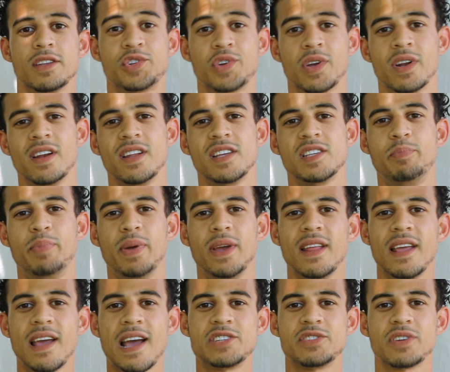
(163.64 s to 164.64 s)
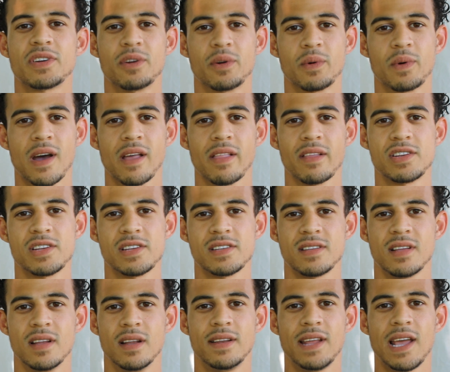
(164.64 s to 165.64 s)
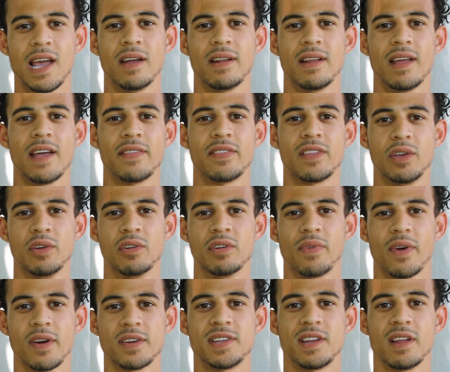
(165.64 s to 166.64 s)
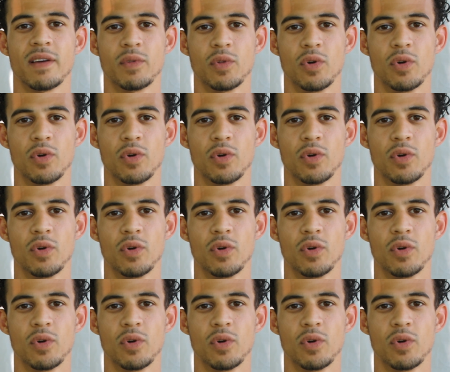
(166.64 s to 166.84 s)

Trinity's pediatric neurologist down at the University of